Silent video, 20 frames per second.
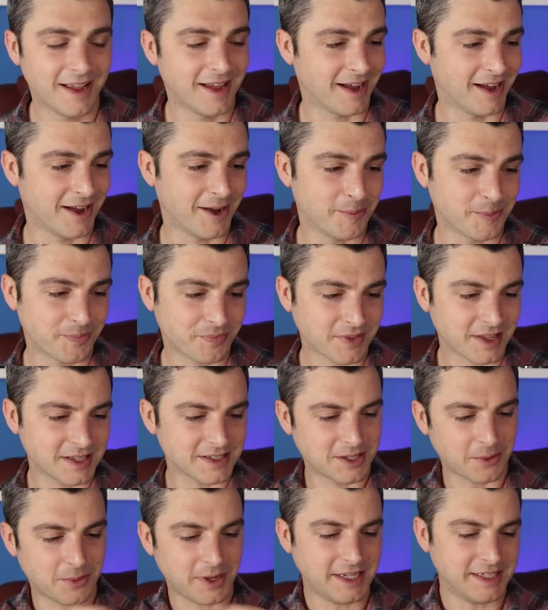
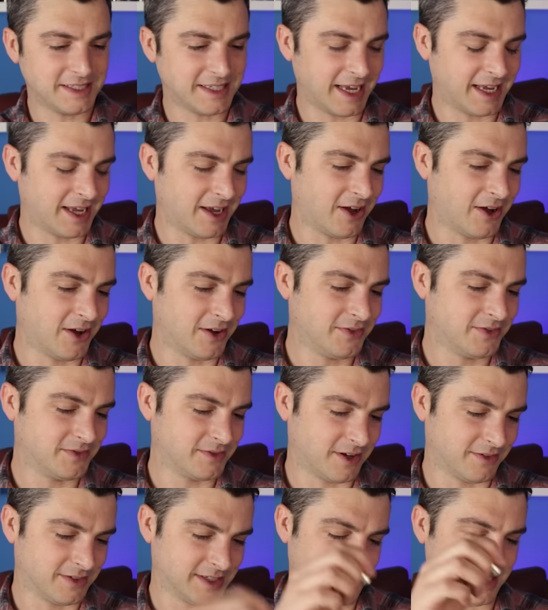So when you take it off,
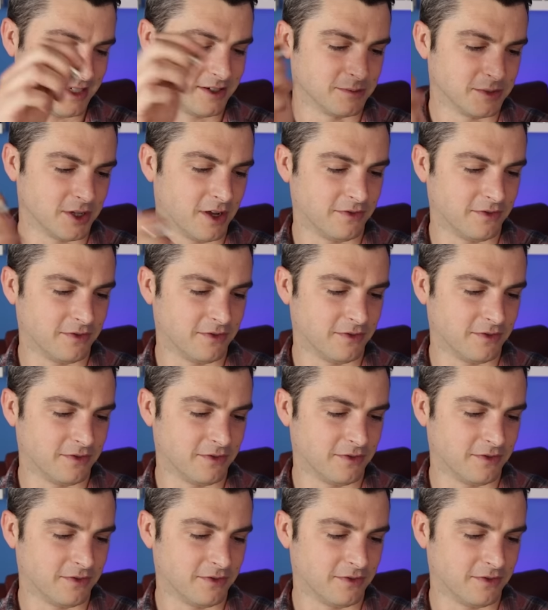obviously it comes